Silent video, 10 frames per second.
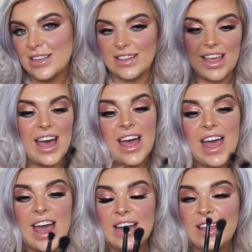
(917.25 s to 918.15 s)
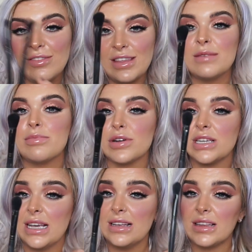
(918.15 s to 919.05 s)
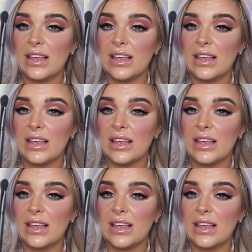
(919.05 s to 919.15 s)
So yeah, any of these brushes,